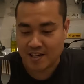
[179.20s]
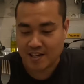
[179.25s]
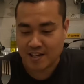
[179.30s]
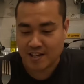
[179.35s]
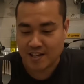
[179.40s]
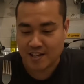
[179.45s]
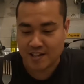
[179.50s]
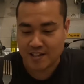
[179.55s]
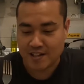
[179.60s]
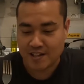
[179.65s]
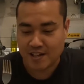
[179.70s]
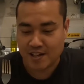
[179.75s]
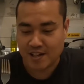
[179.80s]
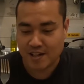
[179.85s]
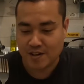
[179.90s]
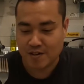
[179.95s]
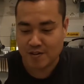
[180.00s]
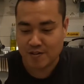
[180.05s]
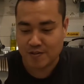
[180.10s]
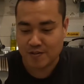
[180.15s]
and
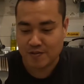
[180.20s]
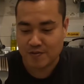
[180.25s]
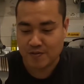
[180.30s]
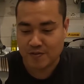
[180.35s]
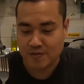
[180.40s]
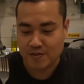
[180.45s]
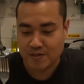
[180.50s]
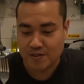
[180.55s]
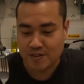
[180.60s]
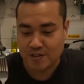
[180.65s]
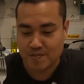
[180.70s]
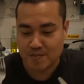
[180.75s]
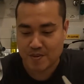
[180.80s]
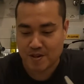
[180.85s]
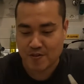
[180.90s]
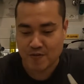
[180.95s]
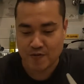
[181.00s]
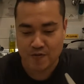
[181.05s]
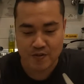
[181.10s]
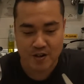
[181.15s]
now the
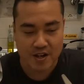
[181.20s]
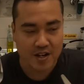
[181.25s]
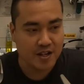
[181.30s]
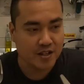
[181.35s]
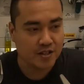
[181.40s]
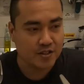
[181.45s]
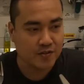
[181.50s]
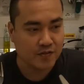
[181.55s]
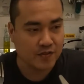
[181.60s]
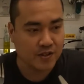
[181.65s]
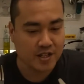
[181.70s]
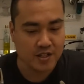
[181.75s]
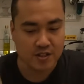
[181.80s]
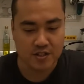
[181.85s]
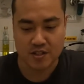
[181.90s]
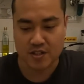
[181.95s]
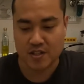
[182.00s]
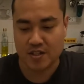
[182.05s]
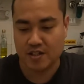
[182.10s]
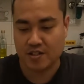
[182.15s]
meal fry is
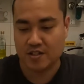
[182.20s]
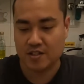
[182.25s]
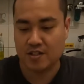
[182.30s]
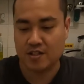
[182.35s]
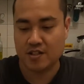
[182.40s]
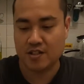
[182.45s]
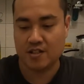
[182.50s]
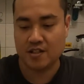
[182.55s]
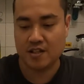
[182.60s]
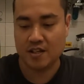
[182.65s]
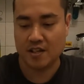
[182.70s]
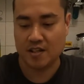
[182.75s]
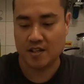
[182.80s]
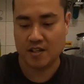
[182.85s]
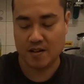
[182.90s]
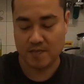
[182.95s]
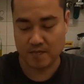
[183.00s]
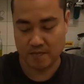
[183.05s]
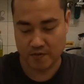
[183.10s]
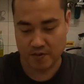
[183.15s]
finished. I just take
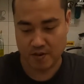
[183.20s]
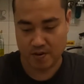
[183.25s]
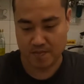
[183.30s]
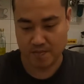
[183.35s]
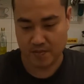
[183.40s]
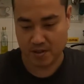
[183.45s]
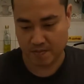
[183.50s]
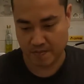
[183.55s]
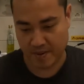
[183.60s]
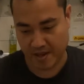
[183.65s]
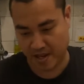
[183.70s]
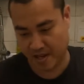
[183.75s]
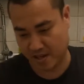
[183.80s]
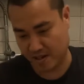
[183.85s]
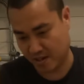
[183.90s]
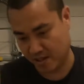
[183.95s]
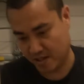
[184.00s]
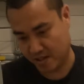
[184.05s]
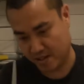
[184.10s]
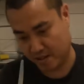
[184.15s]
it up from the
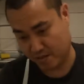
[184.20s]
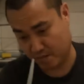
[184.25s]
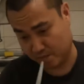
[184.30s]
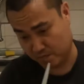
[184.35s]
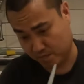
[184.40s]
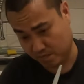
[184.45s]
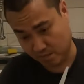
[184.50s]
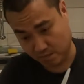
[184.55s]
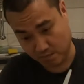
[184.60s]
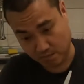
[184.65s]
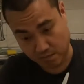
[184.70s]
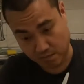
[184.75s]
pan and